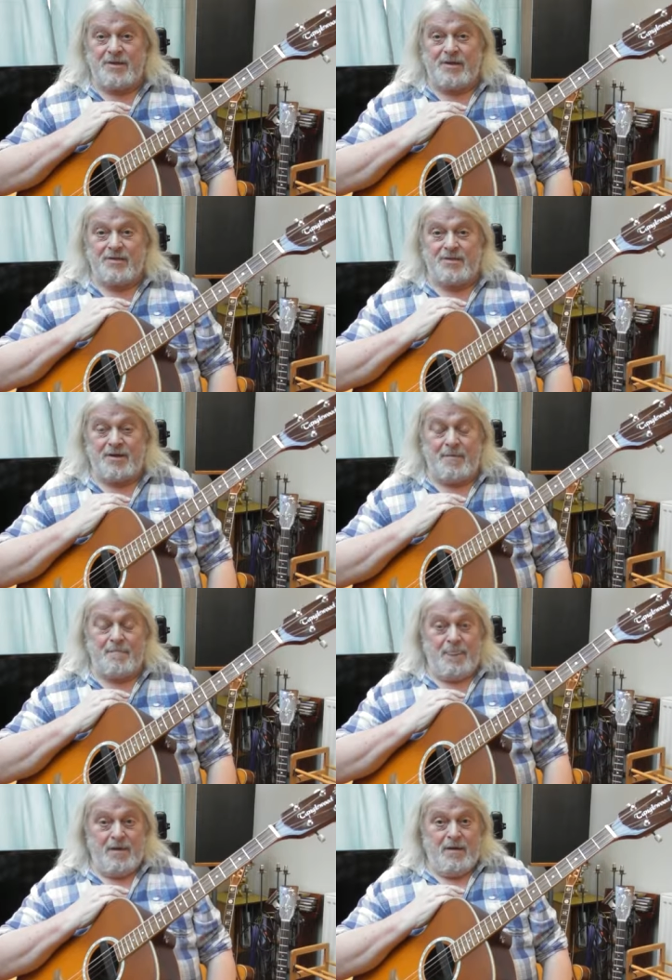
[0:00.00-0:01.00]
on these
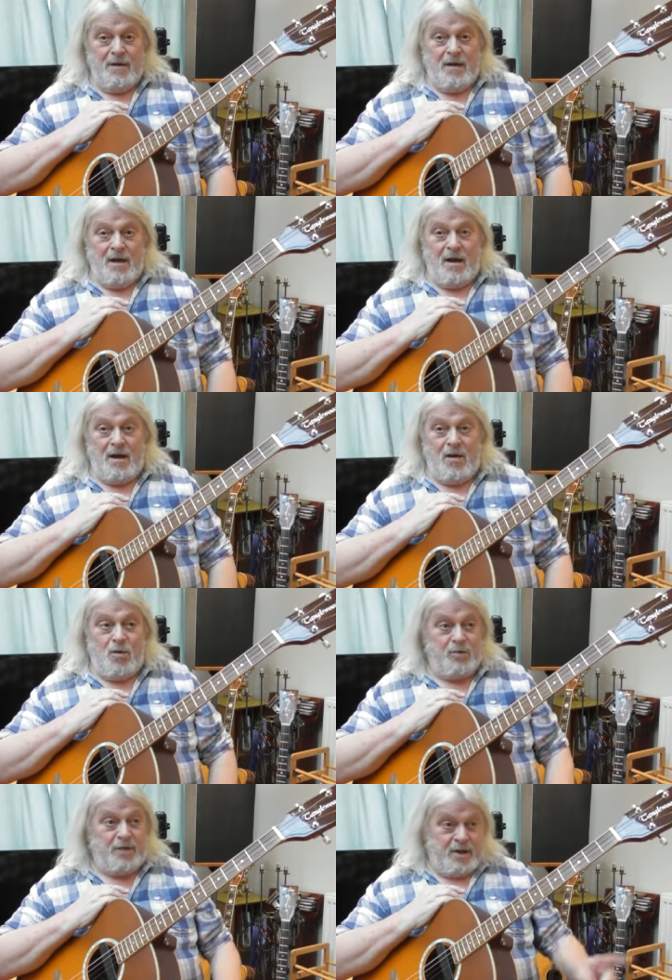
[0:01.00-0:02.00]
things.
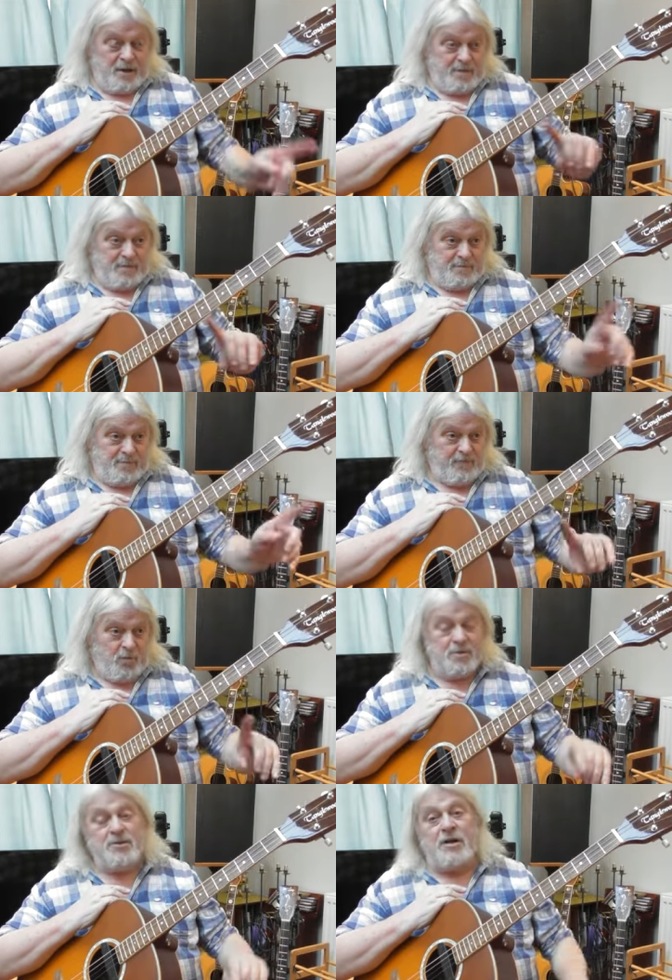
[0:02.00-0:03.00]
All the
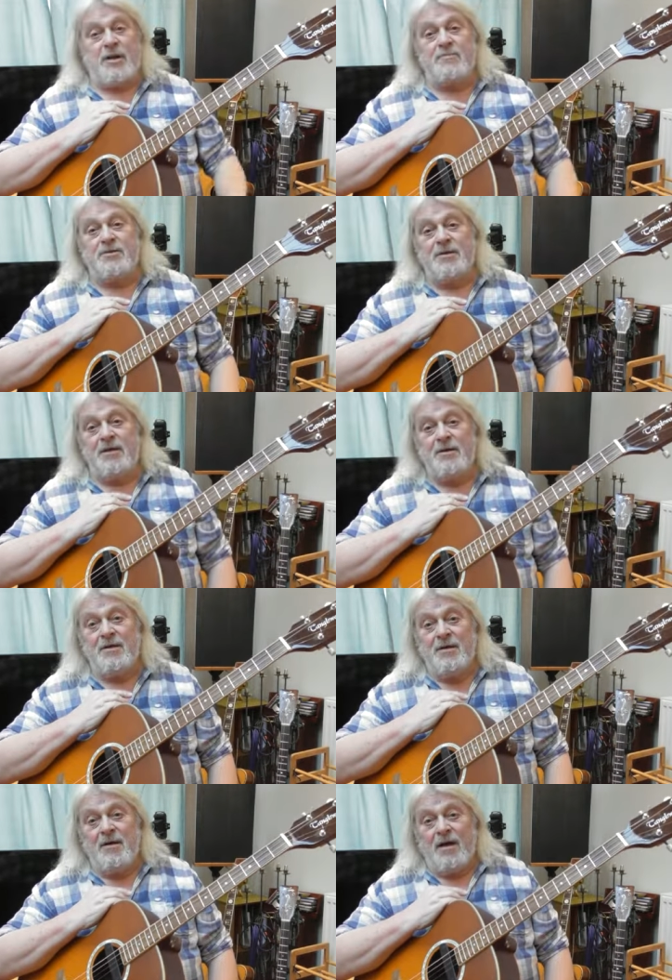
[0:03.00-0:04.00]
performance
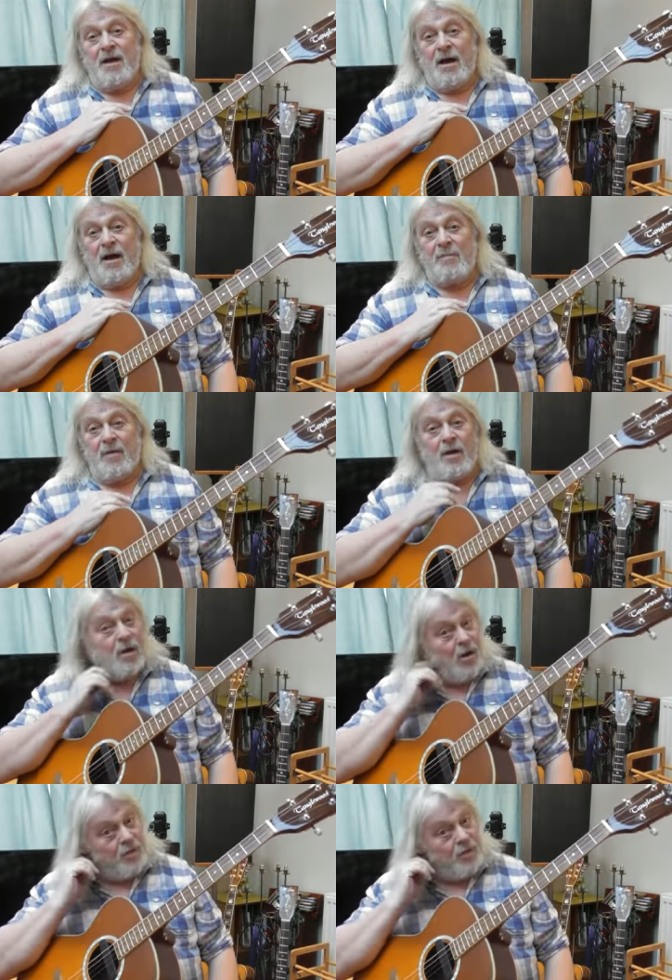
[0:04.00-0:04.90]
clips are